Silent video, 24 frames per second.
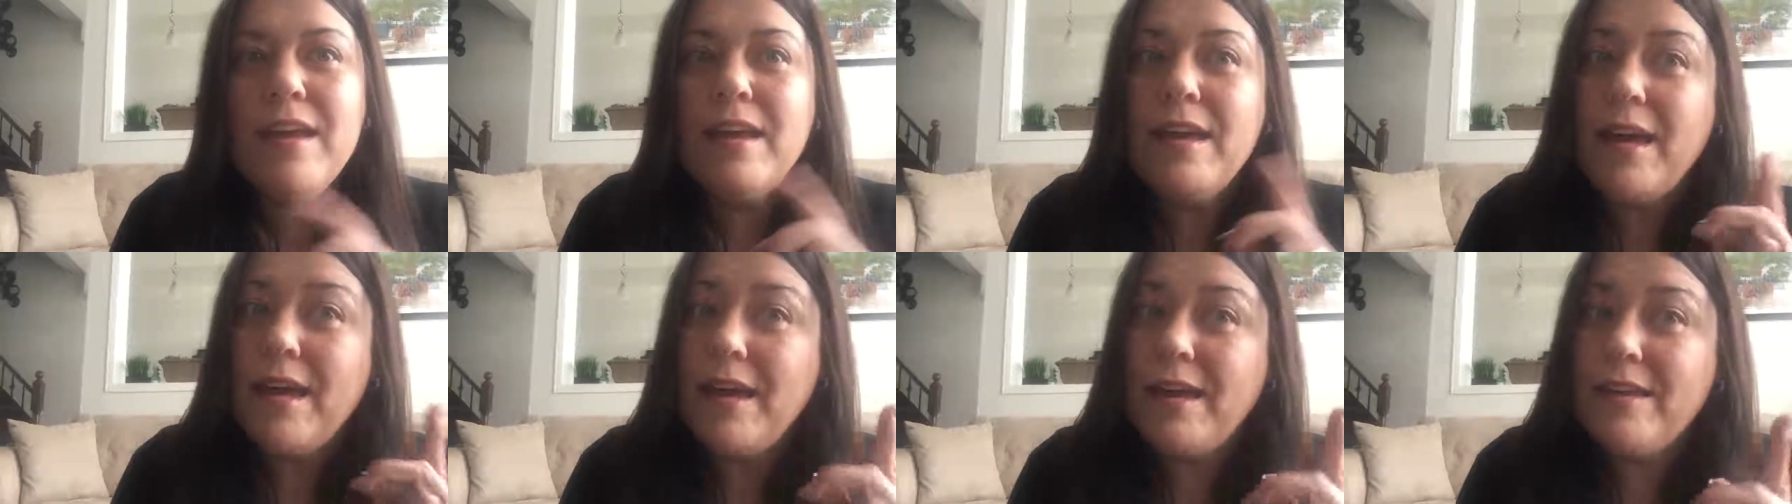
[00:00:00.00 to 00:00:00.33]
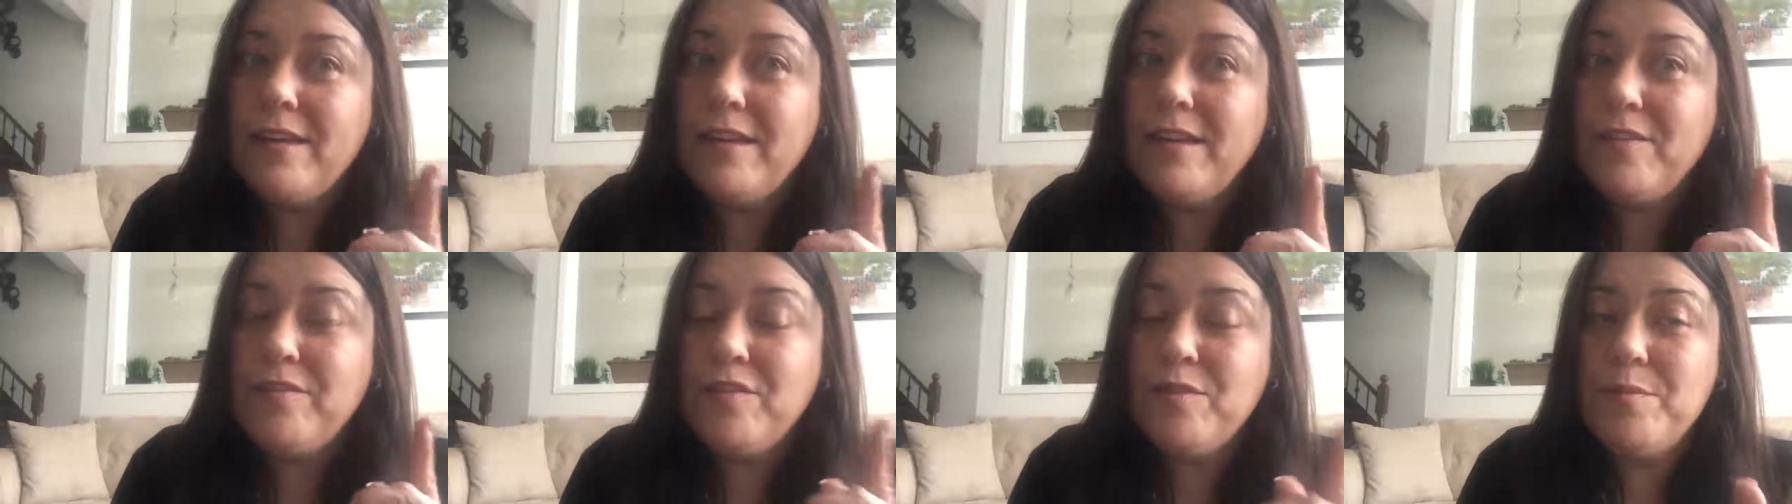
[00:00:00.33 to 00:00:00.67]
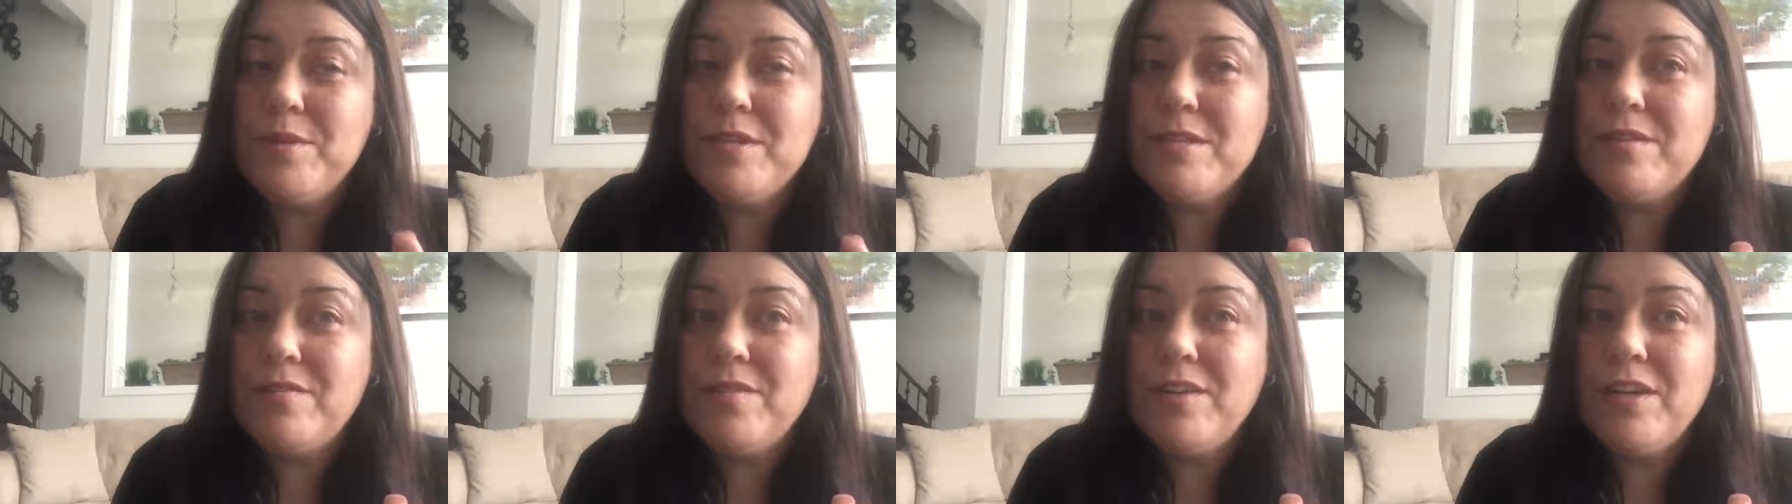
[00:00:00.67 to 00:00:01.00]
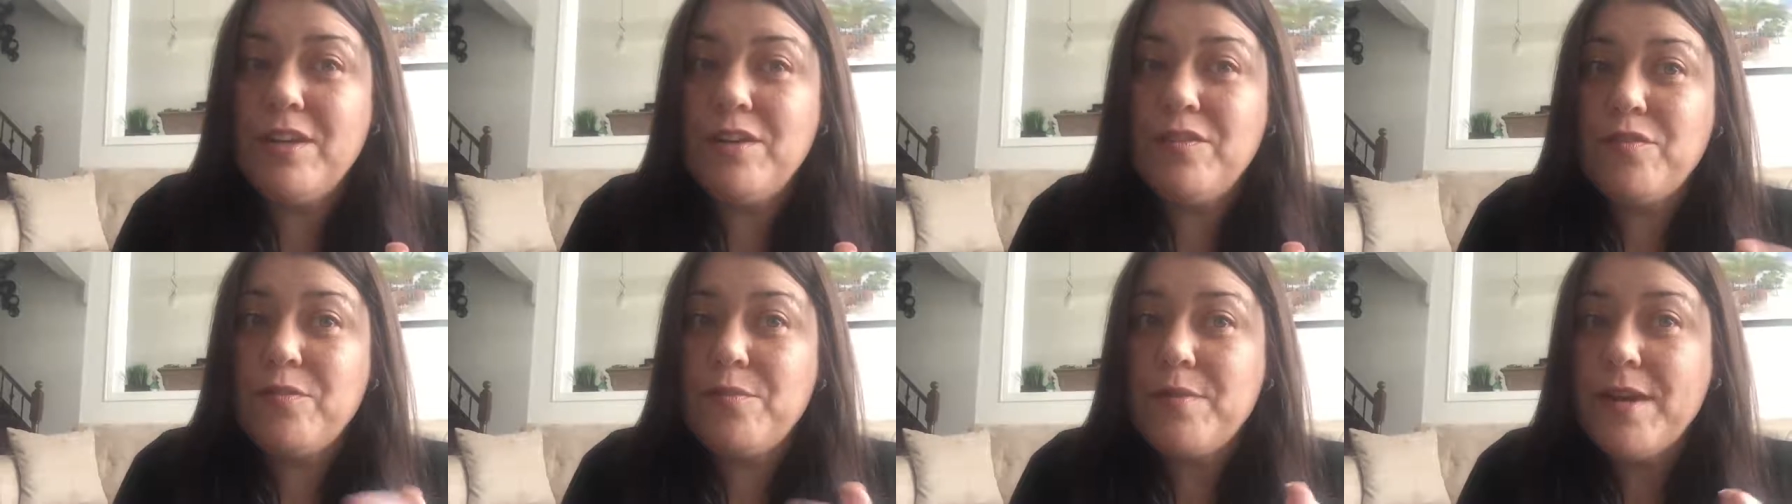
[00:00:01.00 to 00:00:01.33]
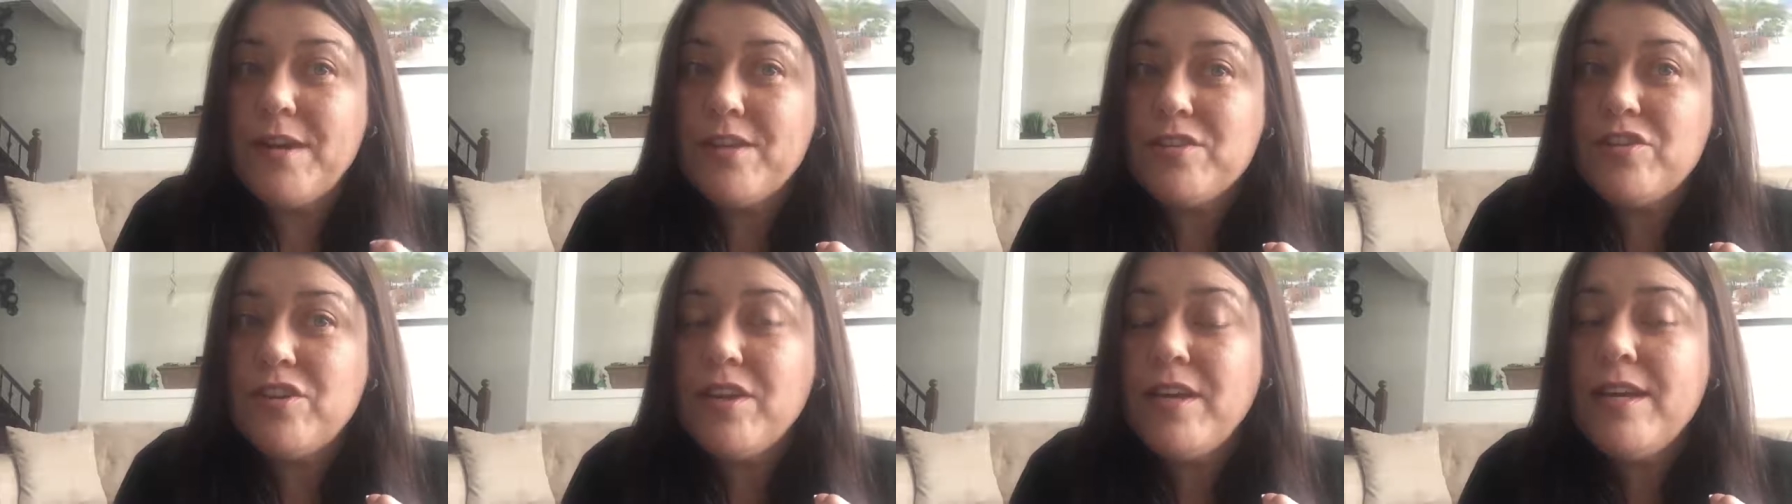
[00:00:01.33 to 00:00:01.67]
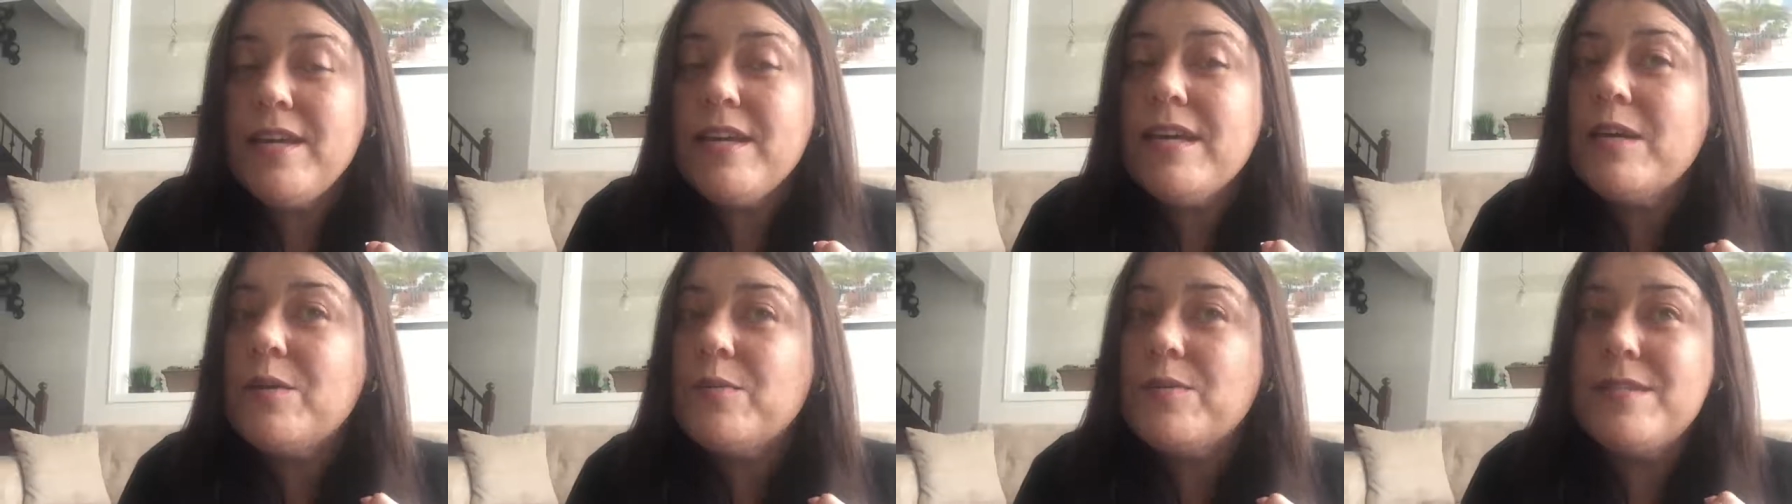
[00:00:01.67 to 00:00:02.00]
And if you missed the video from
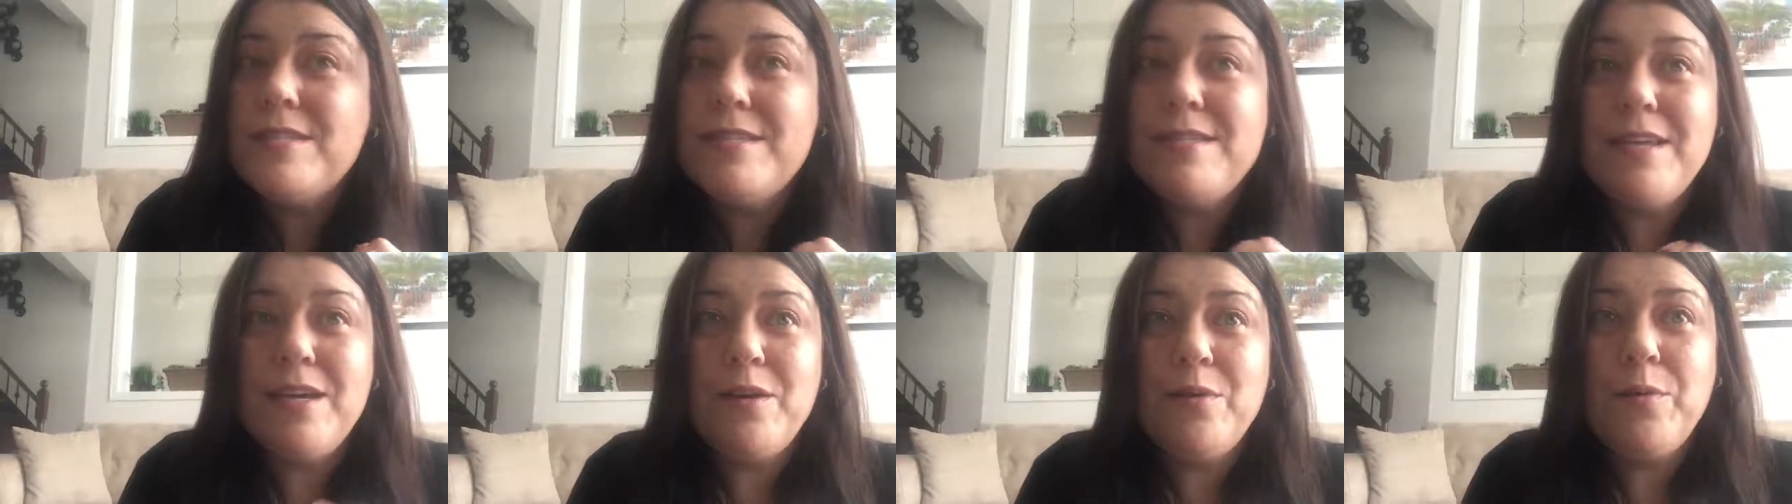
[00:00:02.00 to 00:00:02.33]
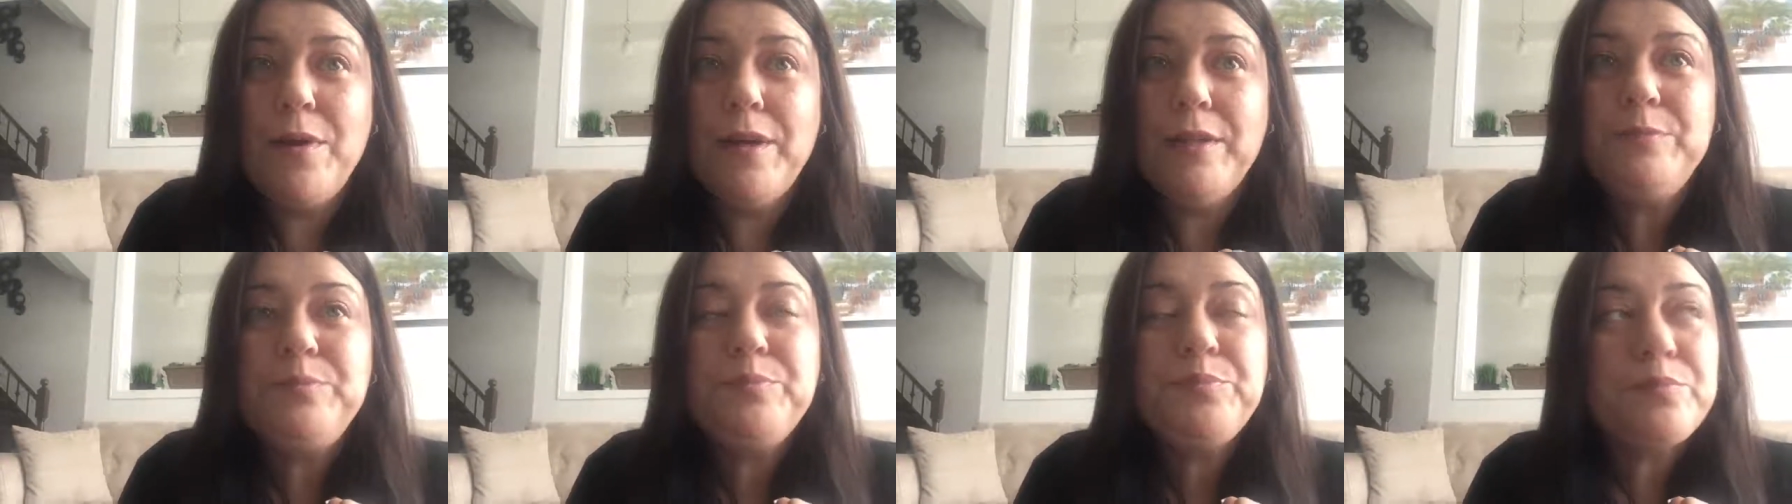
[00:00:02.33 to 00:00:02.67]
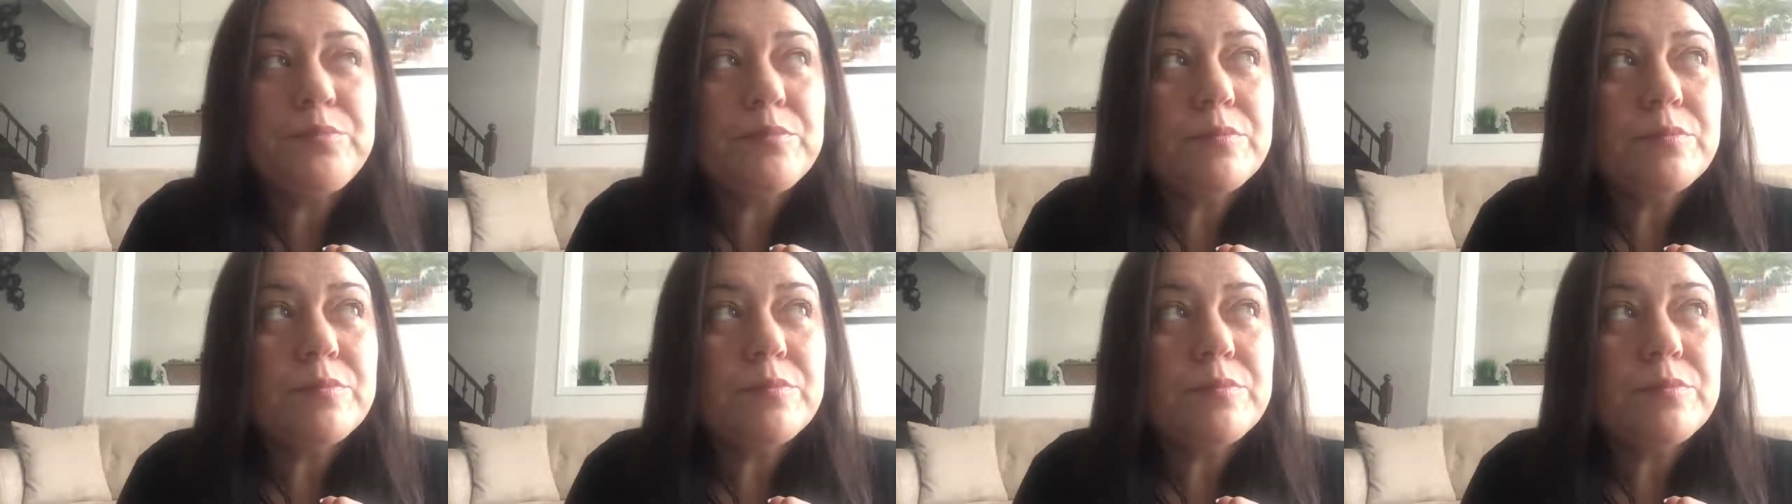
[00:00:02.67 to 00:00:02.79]
yesterday, it was day 1.